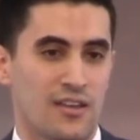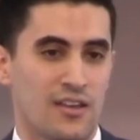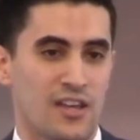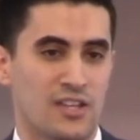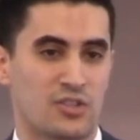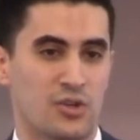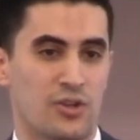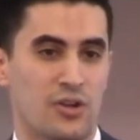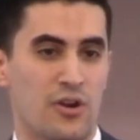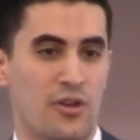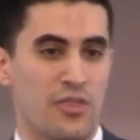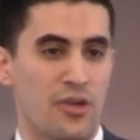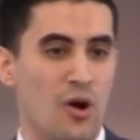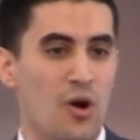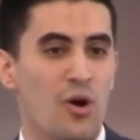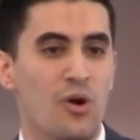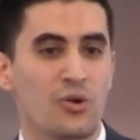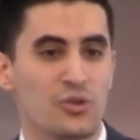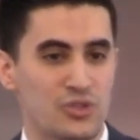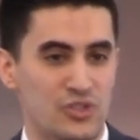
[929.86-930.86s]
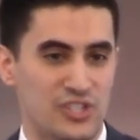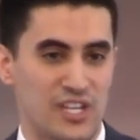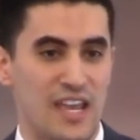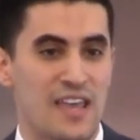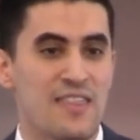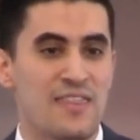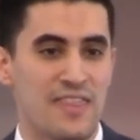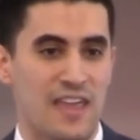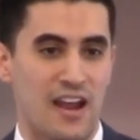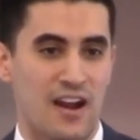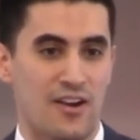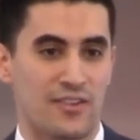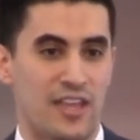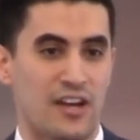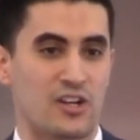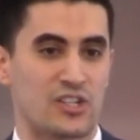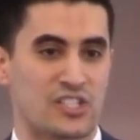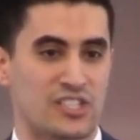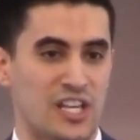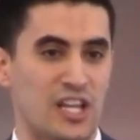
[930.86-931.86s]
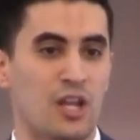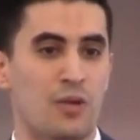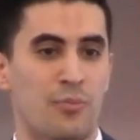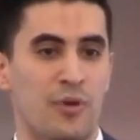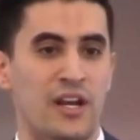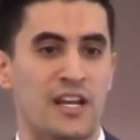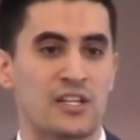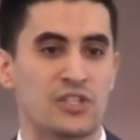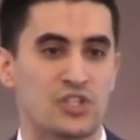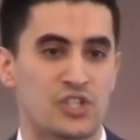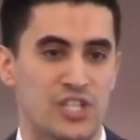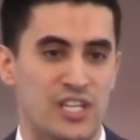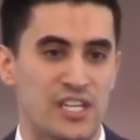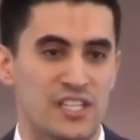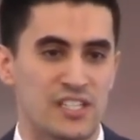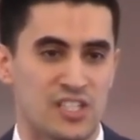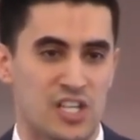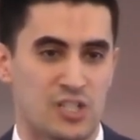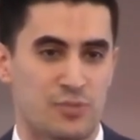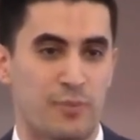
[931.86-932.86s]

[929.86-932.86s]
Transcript: And so there are those in there that are celebrating Jesus,